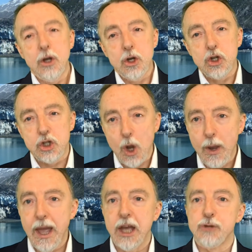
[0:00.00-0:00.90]

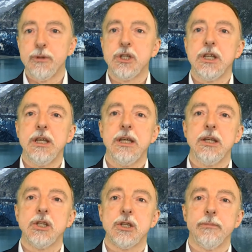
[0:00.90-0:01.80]
showing
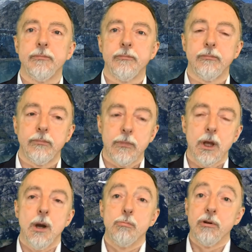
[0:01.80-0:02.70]
expertise,
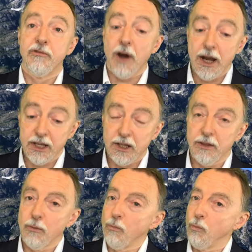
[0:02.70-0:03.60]
providing
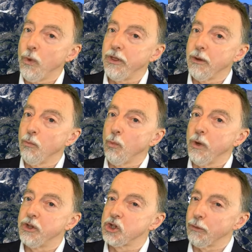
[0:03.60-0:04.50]
them
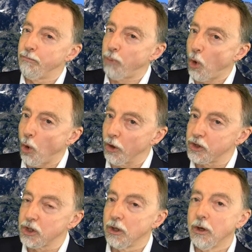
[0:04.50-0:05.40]
with
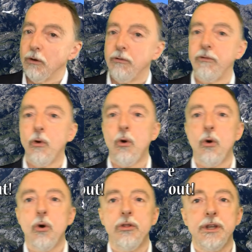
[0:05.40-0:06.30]
support
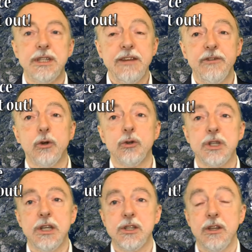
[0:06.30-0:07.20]
for the
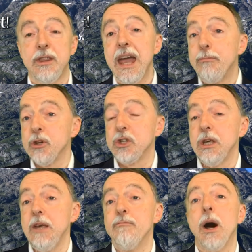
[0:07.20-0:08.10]
difficulties that they
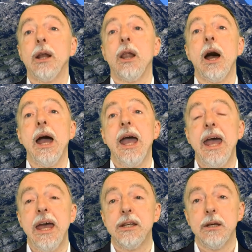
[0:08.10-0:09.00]
perceive might lie
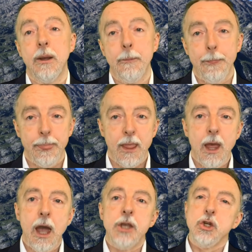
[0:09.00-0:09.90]
ahead,
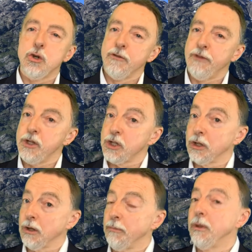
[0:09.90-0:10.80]
and you convincing
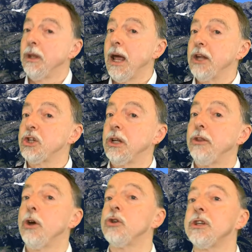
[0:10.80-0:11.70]
them that actually
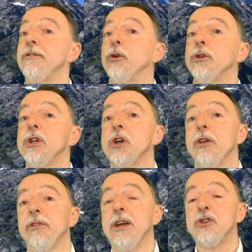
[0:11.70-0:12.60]
those difficulties are
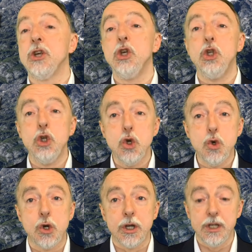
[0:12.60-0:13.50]
things that you
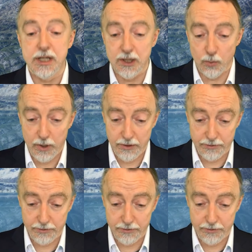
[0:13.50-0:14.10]
can deal with.